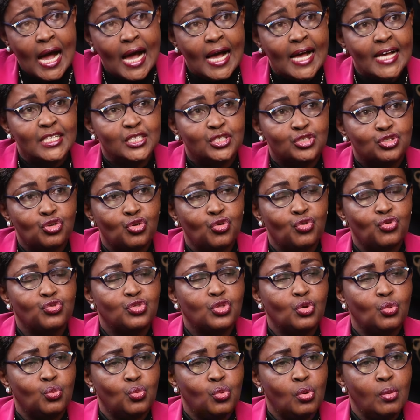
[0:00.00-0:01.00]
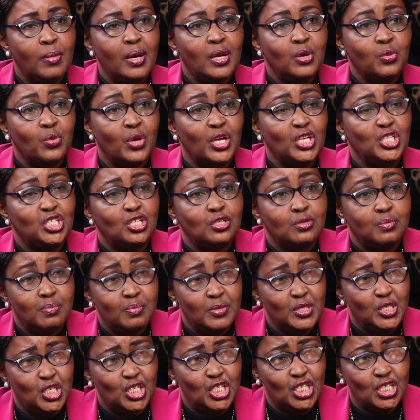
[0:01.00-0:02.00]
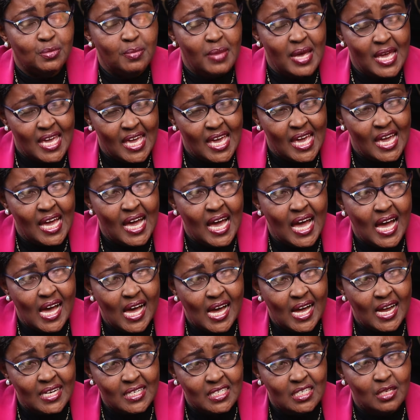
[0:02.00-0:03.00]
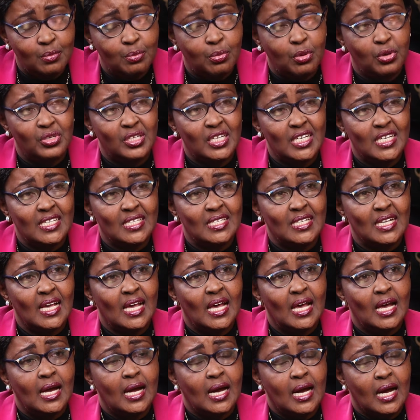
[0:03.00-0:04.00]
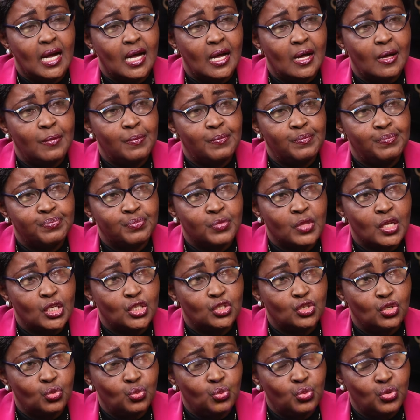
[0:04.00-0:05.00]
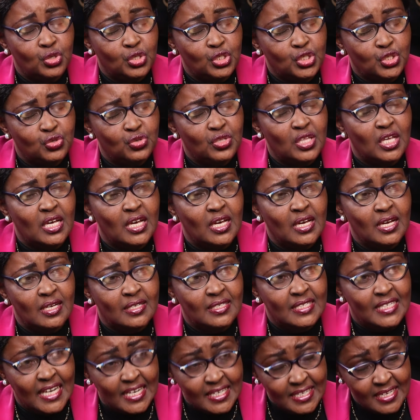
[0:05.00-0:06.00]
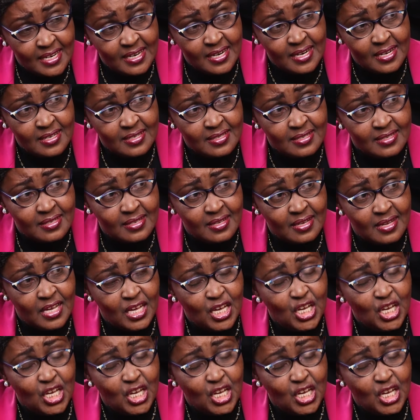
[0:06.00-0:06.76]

And so the woman, when she's making antibodies to the tetanus,